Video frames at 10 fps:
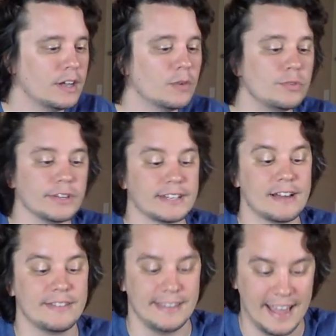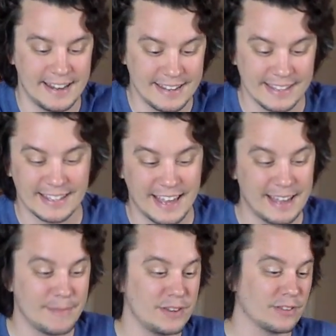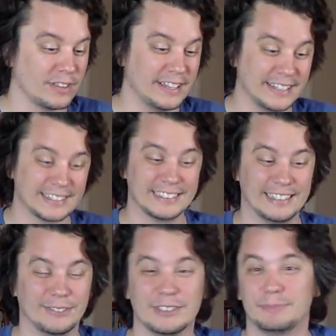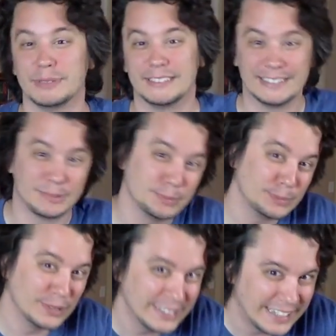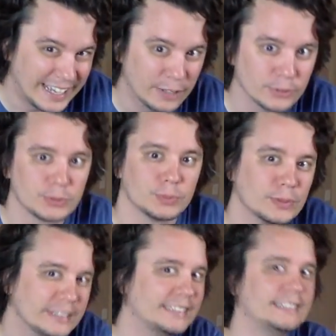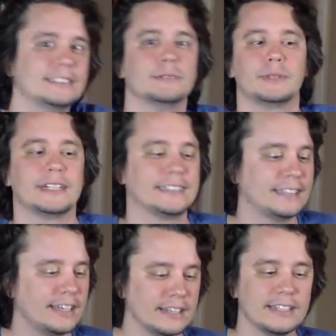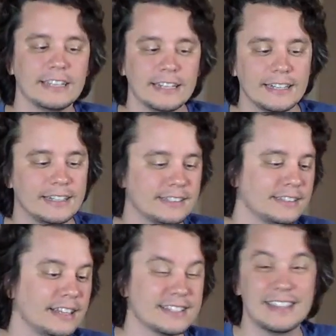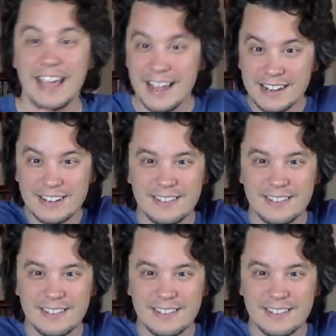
When you get down to the end of the game and you're like, I want to put this one house right here, but I can't get it unless they...